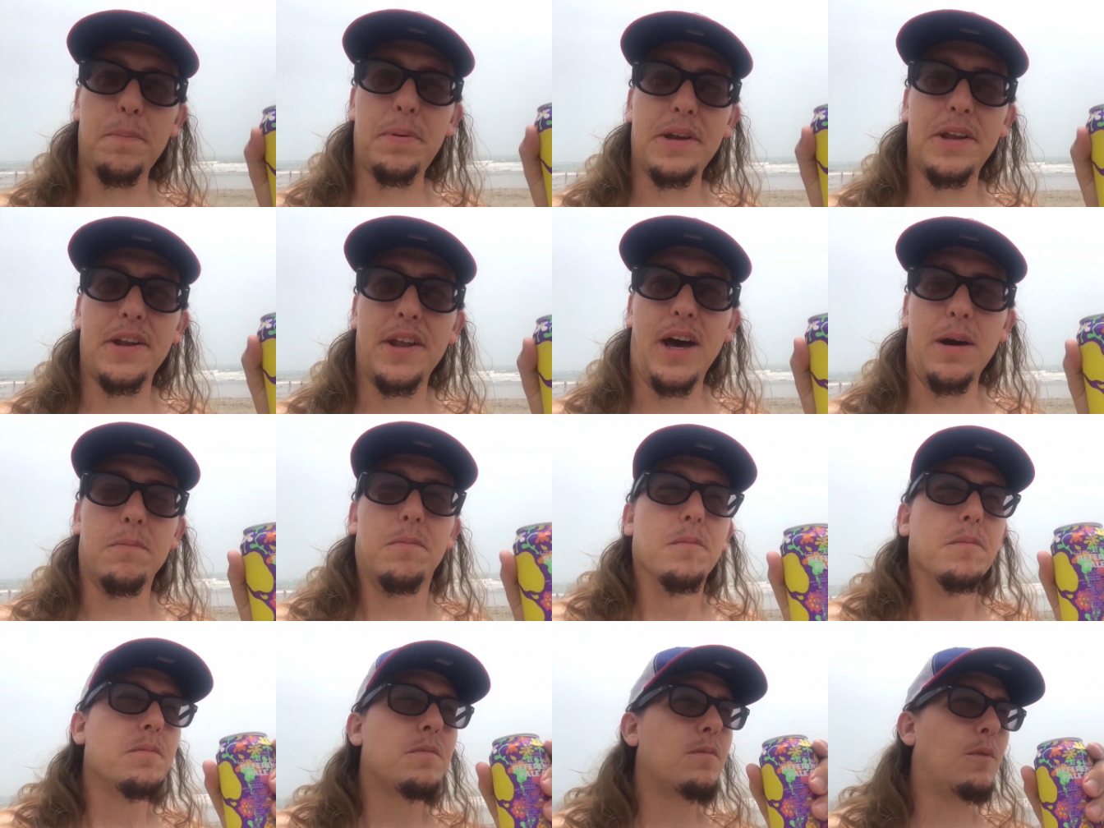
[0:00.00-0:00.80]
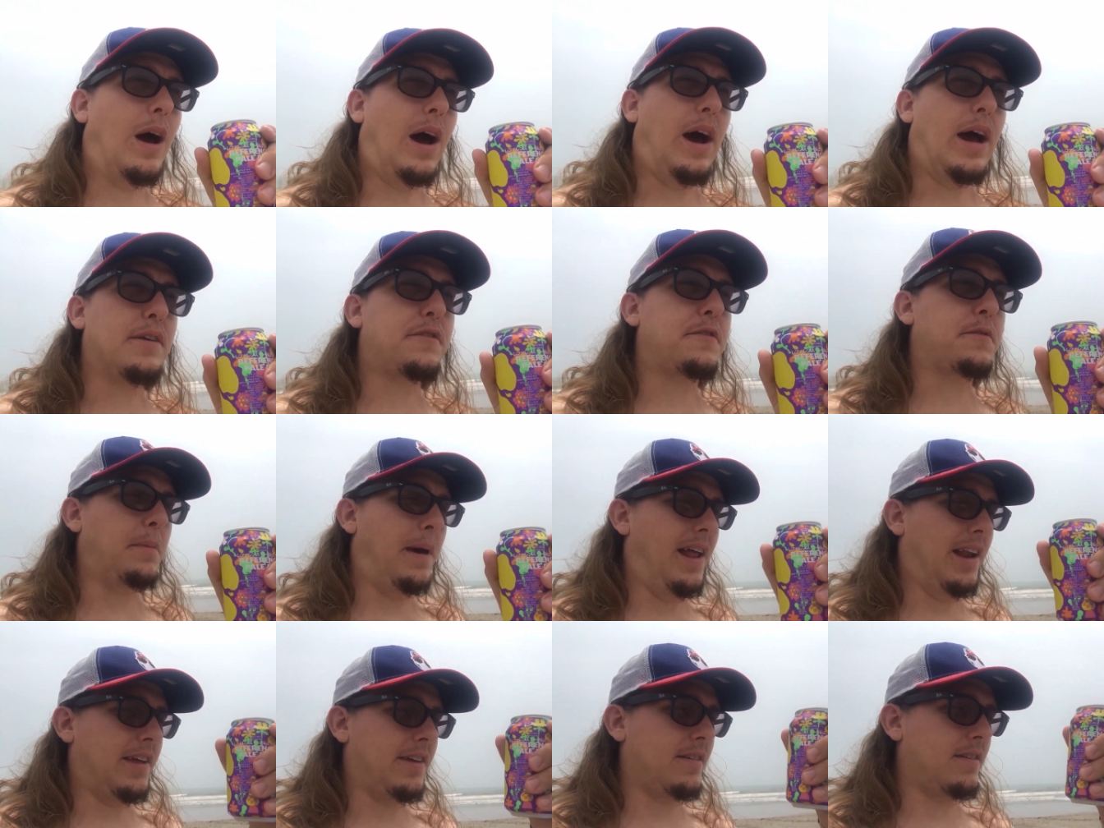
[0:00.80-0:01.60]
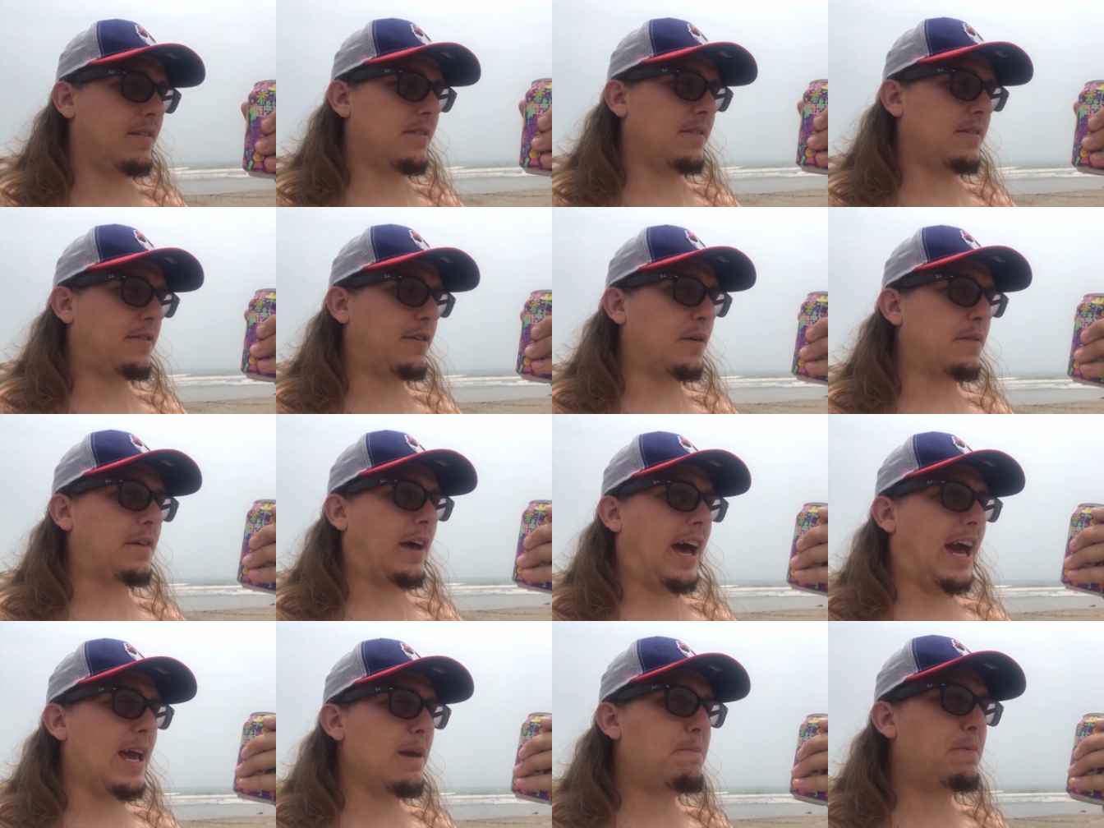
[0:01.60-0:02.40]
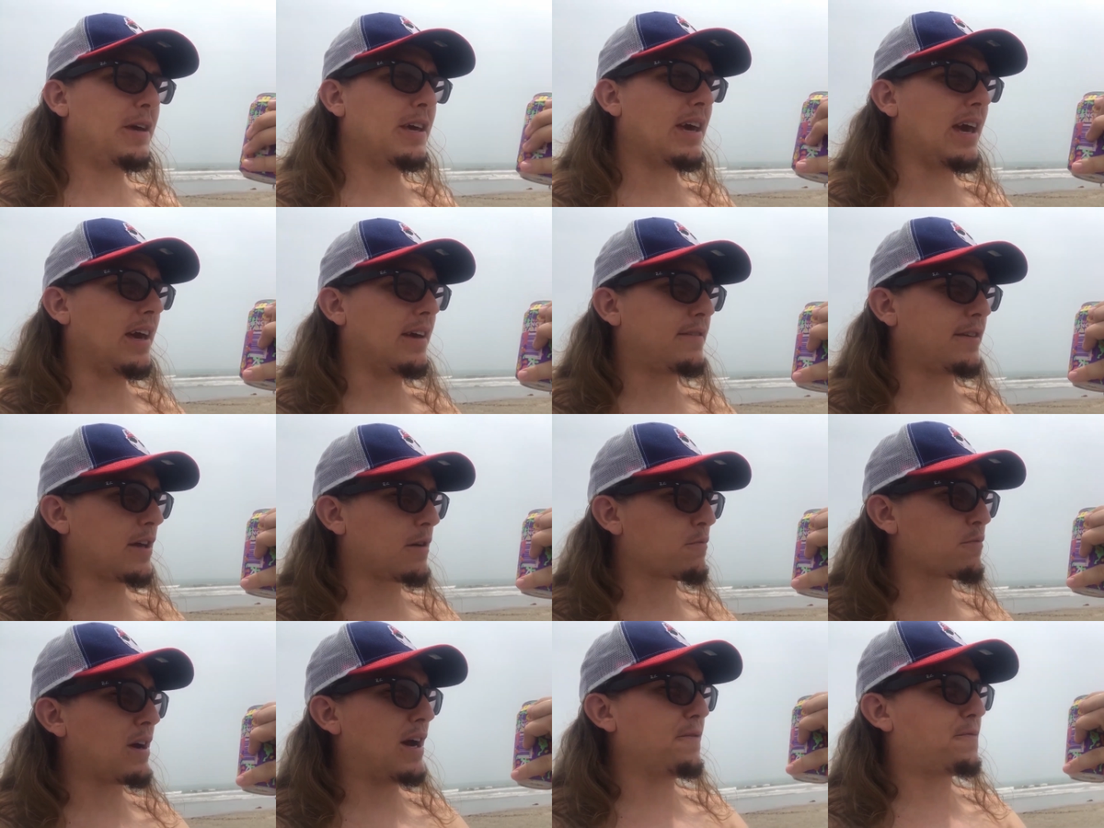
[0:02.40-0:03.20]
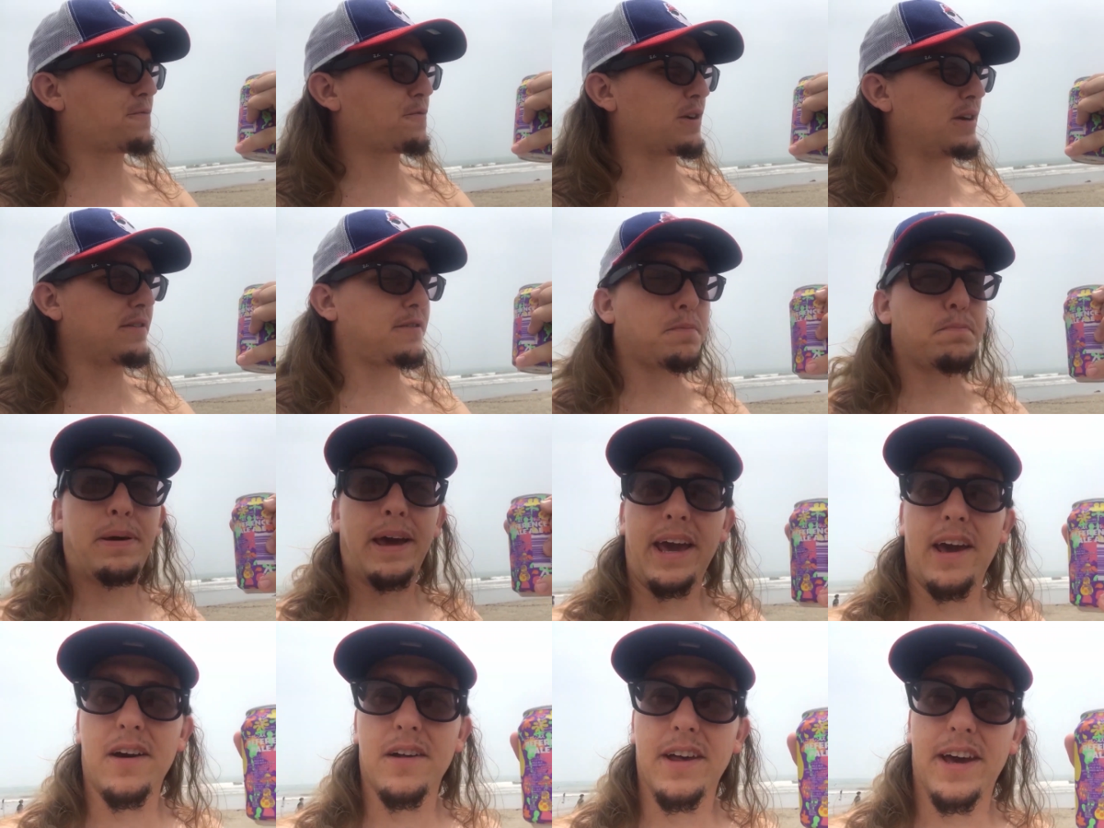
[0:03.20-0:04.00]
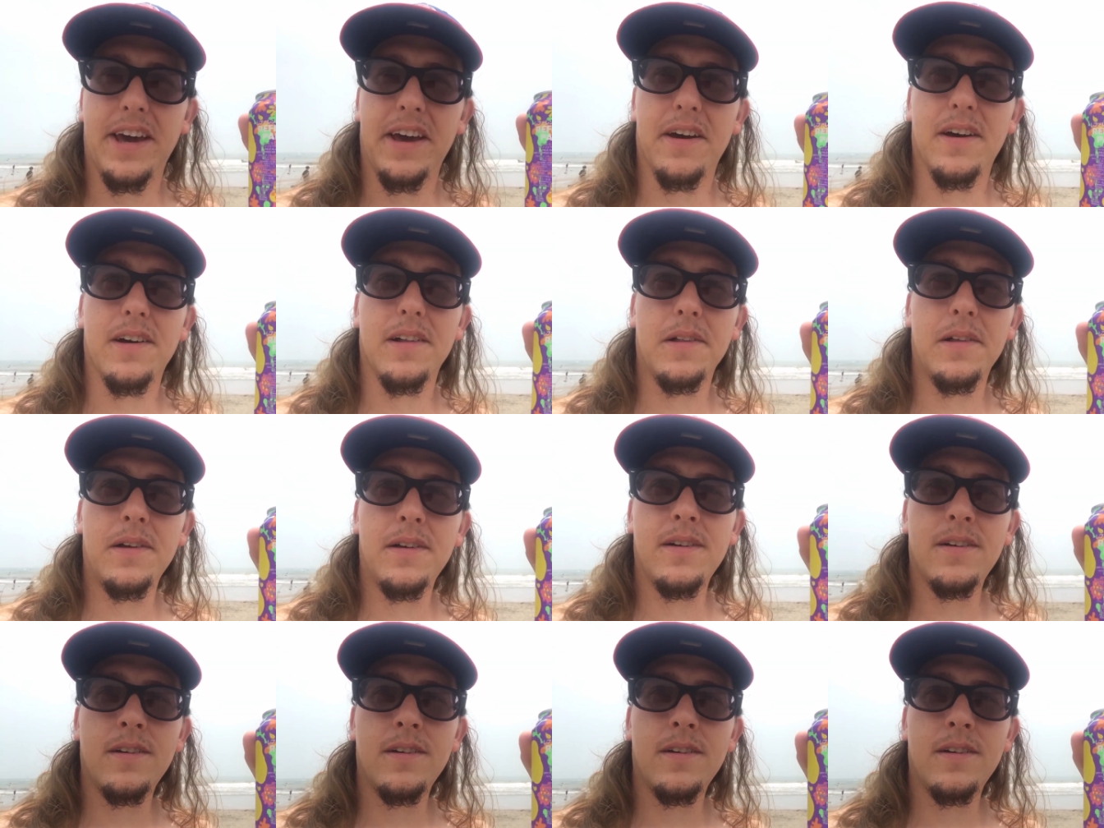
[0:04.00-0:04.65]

opened it up. Wow, I smell it. So it's IPA, it's like reference pale ale.